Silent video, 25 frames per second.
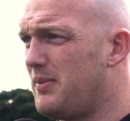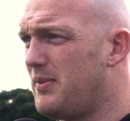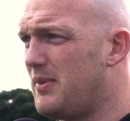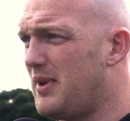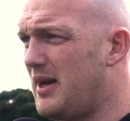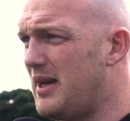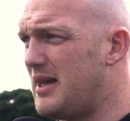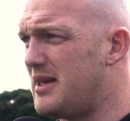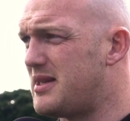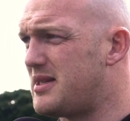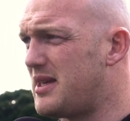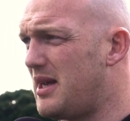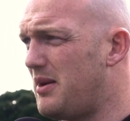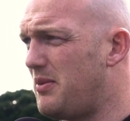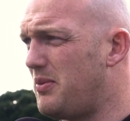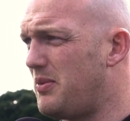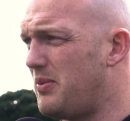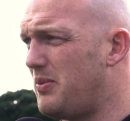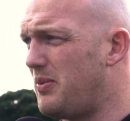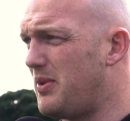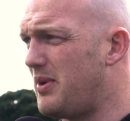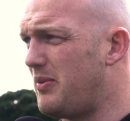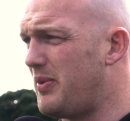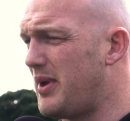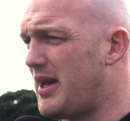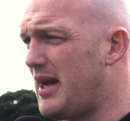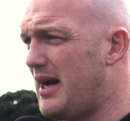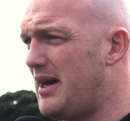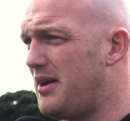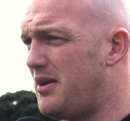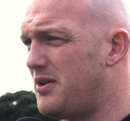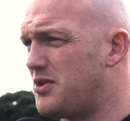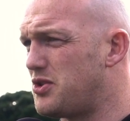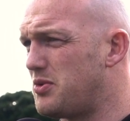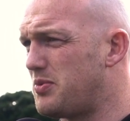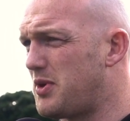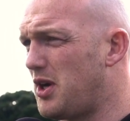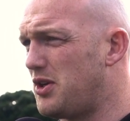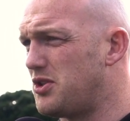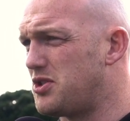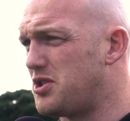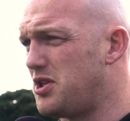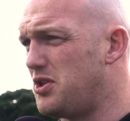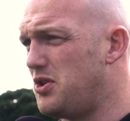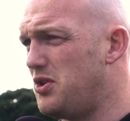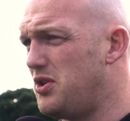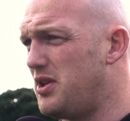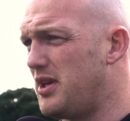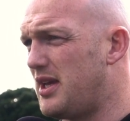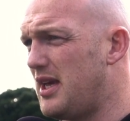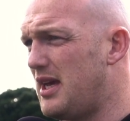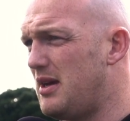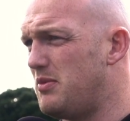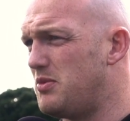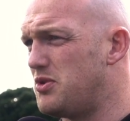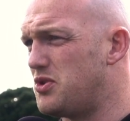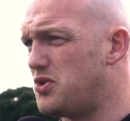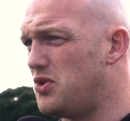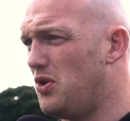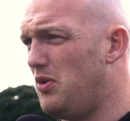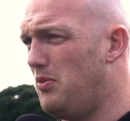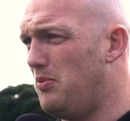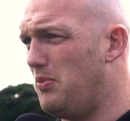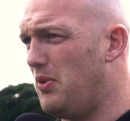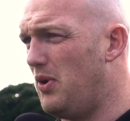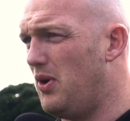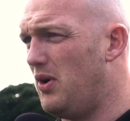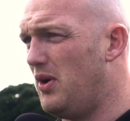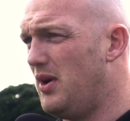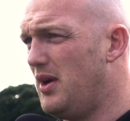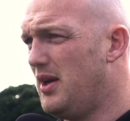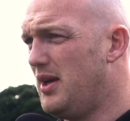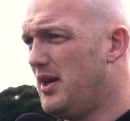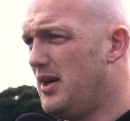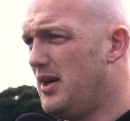Like I said, we kind of subconsciously knew the game was done, but